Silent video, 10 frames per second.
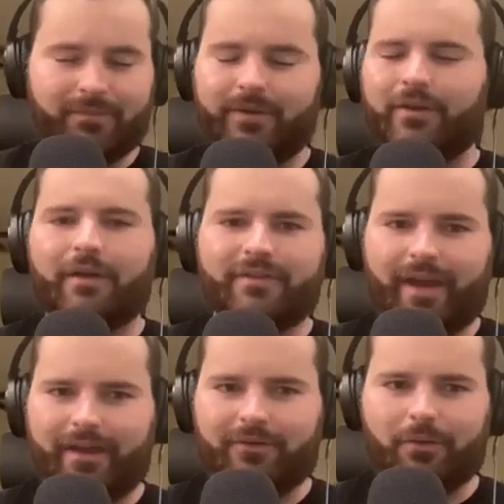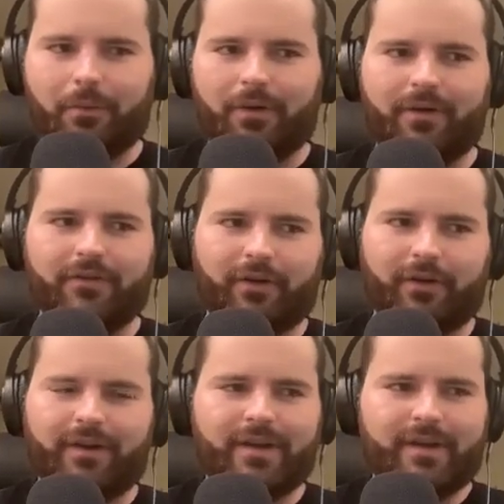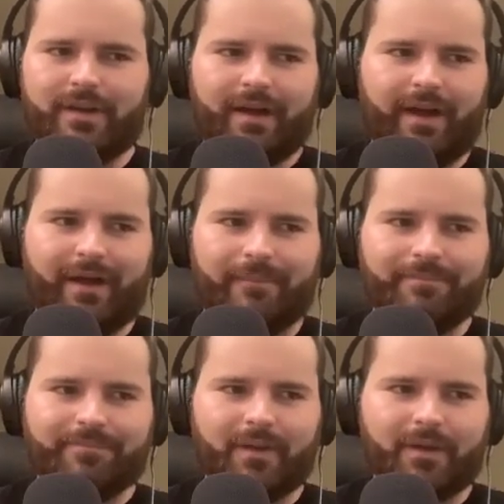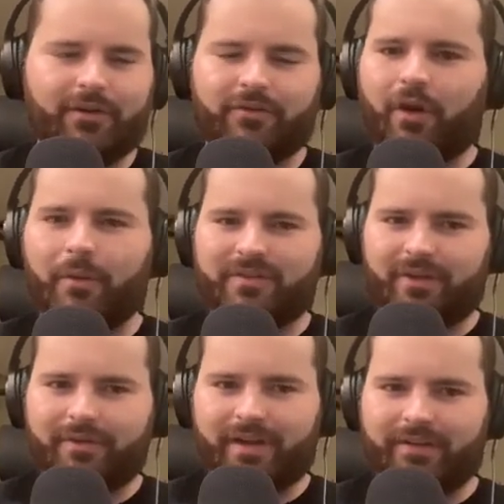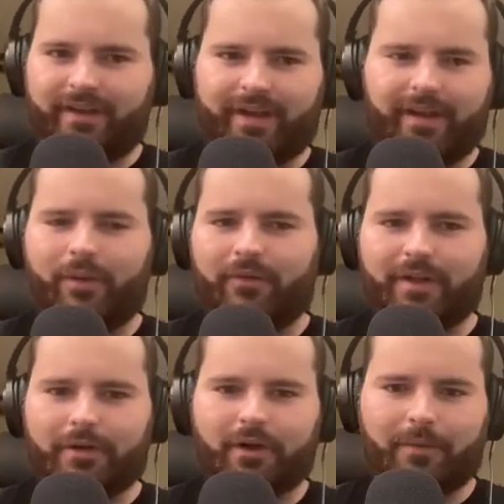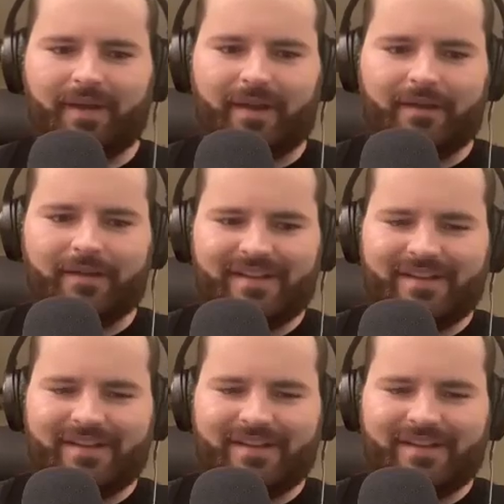love dinosaurs or just always loved it as a kid, went field herping.